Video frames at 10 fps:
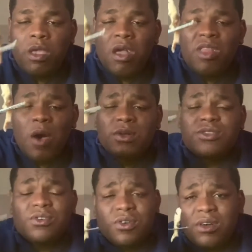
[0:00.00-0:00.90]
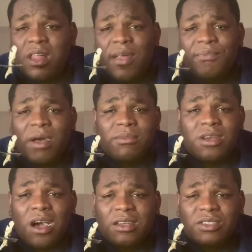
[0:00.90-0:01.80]
That was so good. I'm
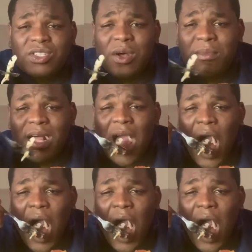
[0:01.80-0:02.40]
talking so much